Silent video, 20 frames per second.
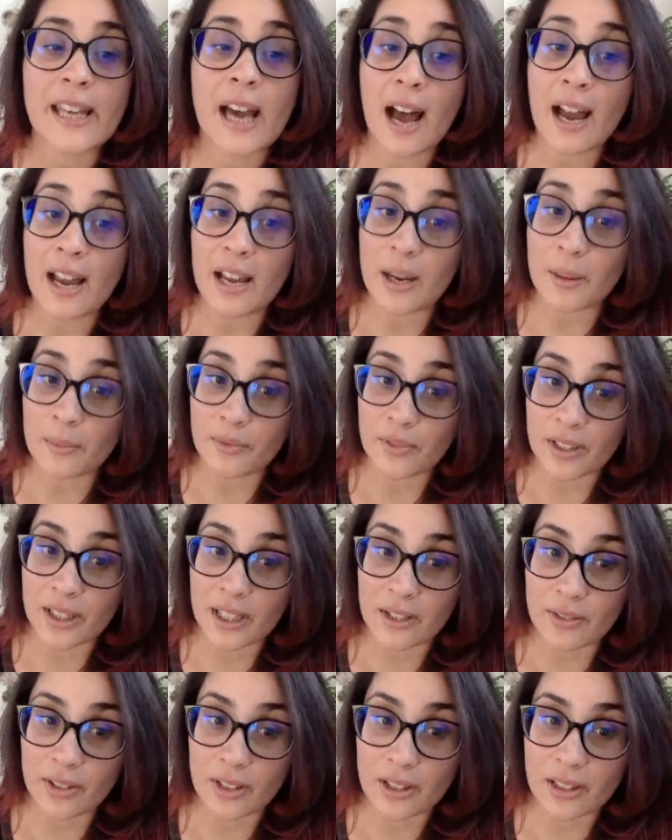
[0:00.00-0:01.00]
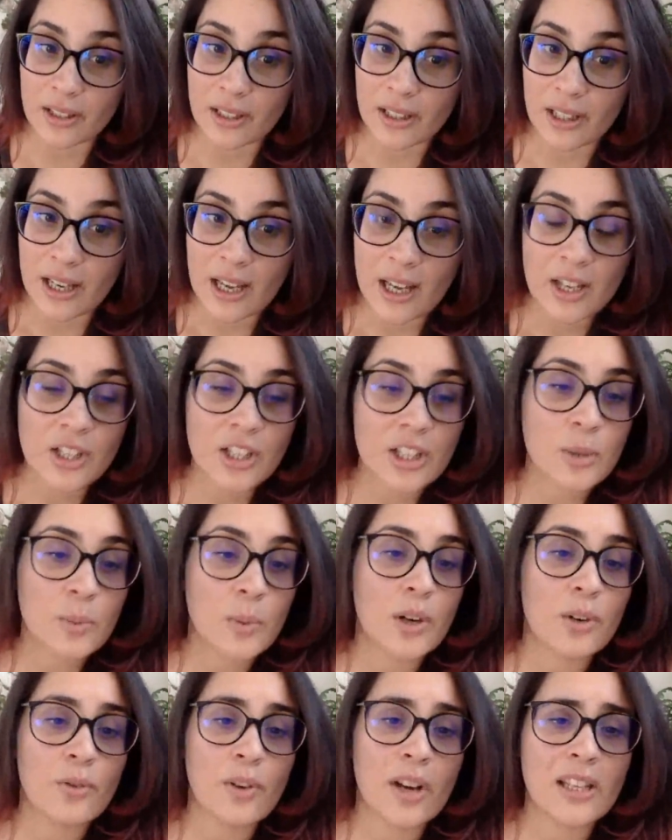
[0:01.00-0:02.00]
as I am forgiven
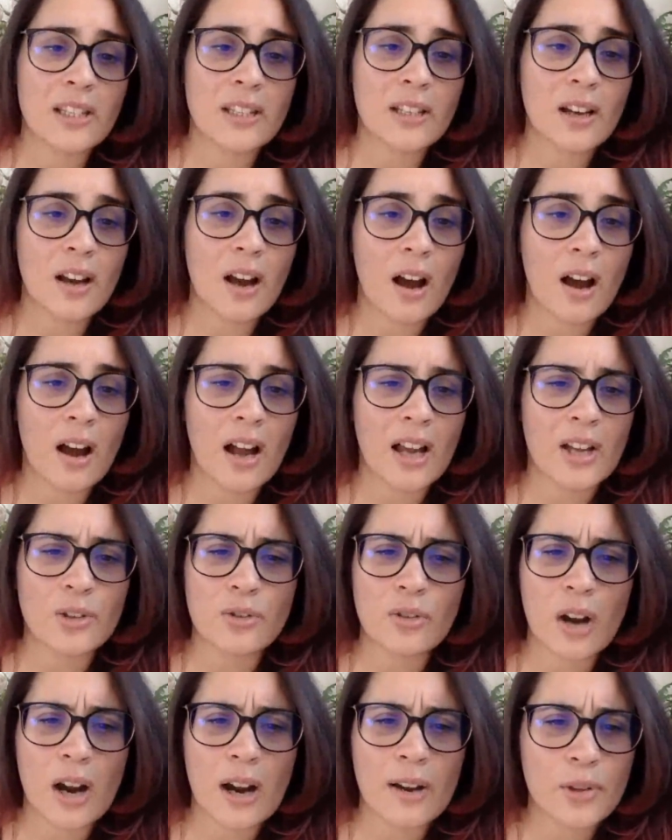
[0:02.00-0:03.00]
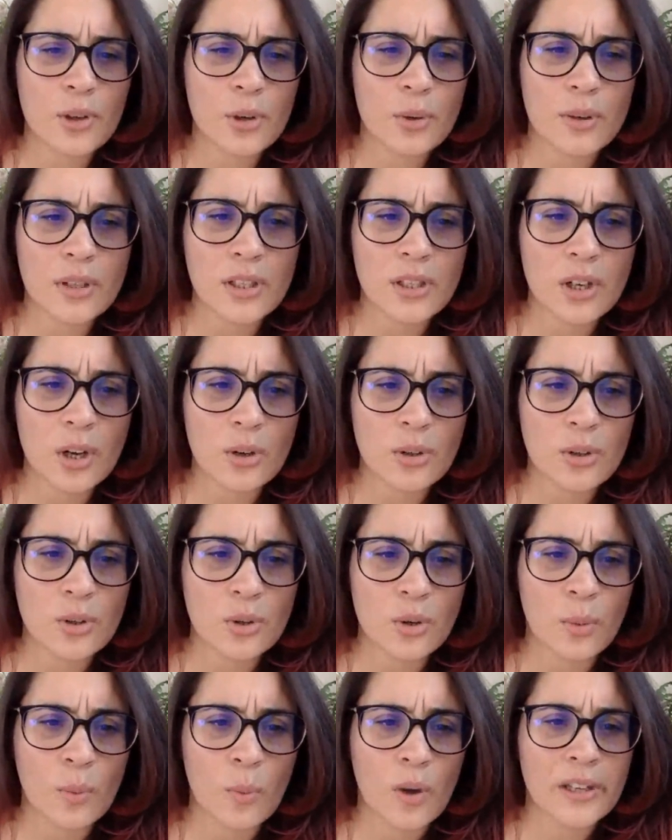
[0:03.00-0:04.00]
just want to rent a car and drive through a
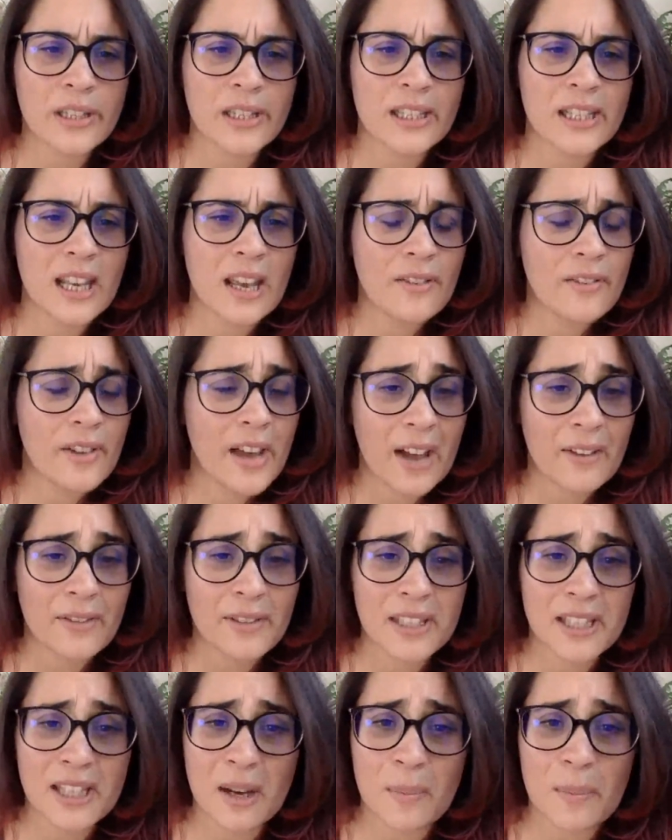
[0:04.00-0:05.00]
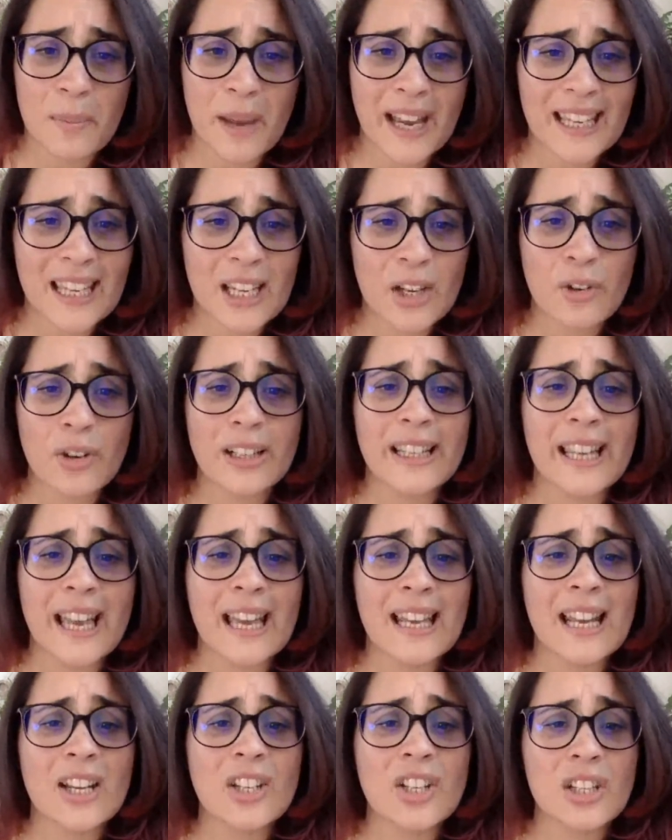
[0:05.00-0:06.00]
snowstorm, want to never have to come back here
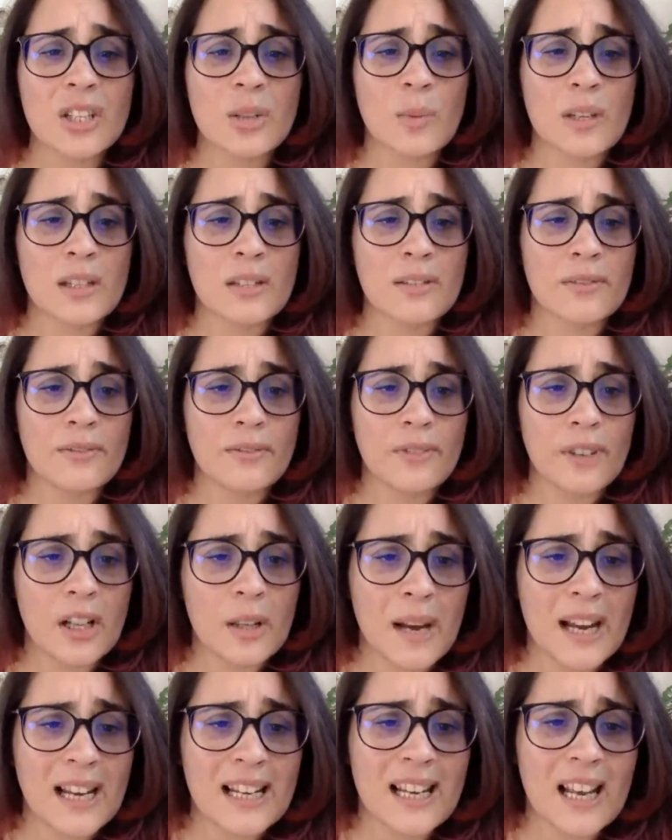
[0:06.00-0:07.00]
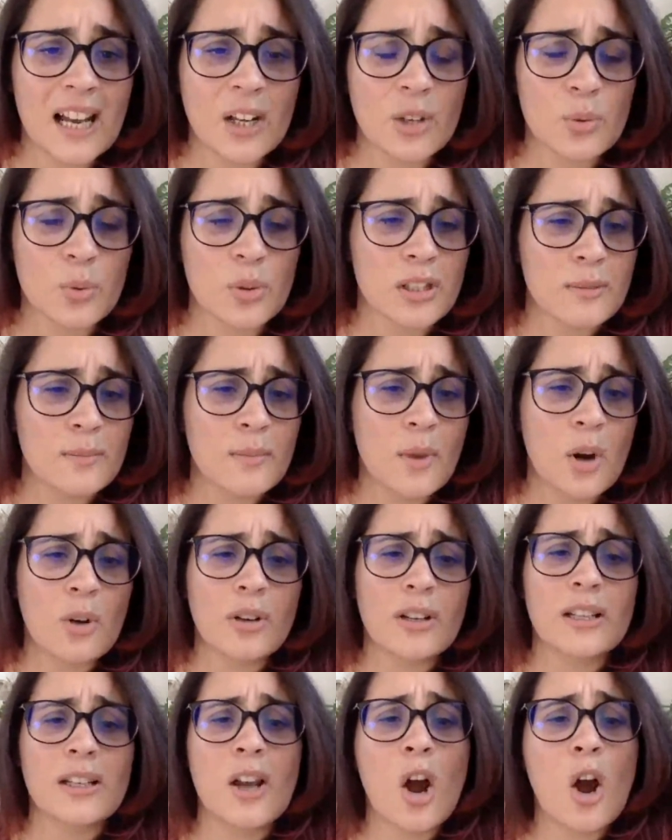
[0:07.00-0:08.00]
again. I just want to fill my lungs with
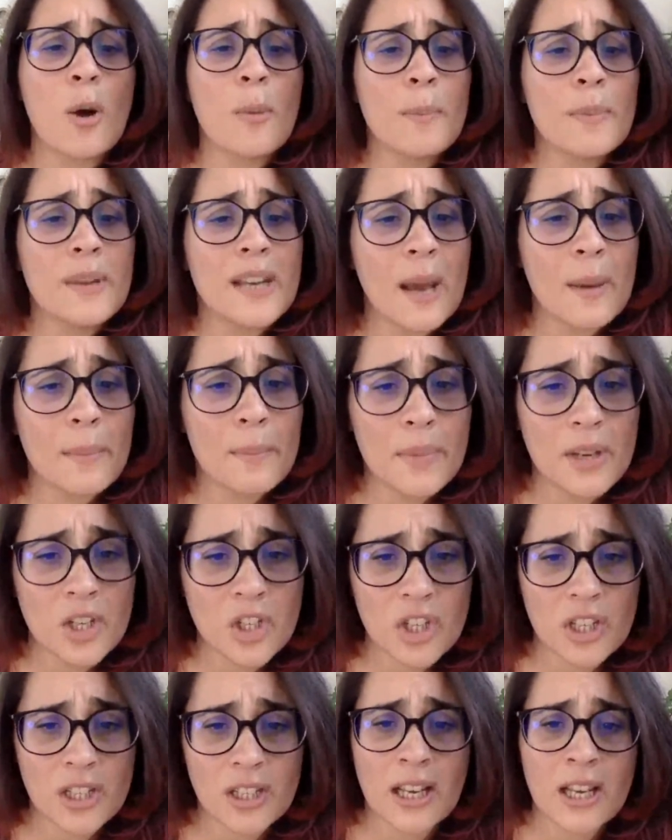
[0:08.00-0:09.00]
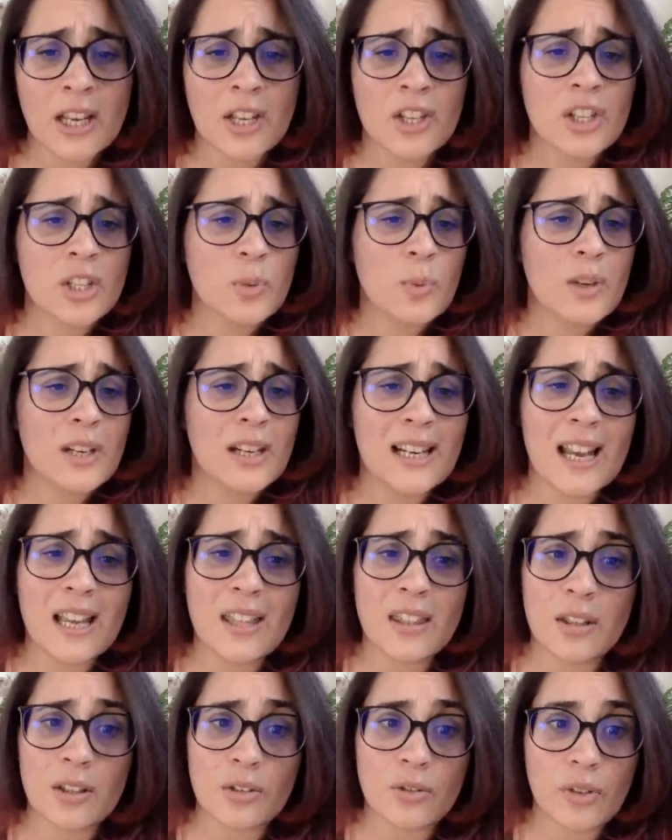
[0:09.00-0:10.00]
smoke and hope and ambition, just want to
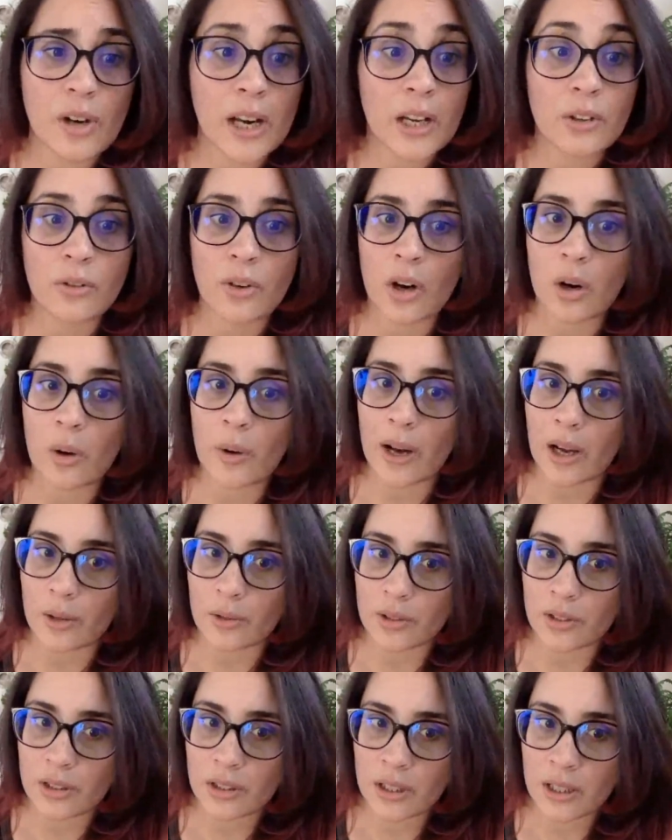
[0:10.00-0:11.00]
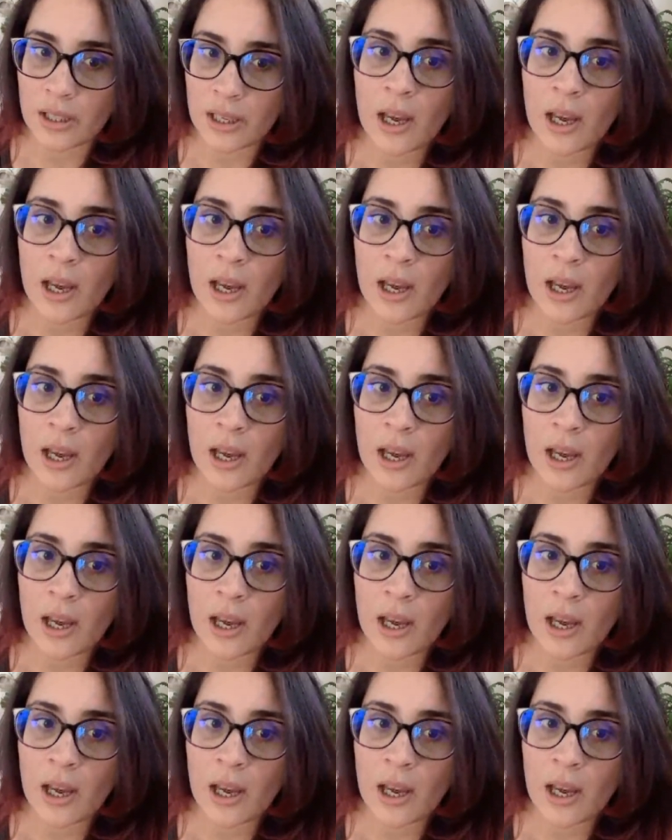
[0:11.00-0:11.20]
let the grey grow out.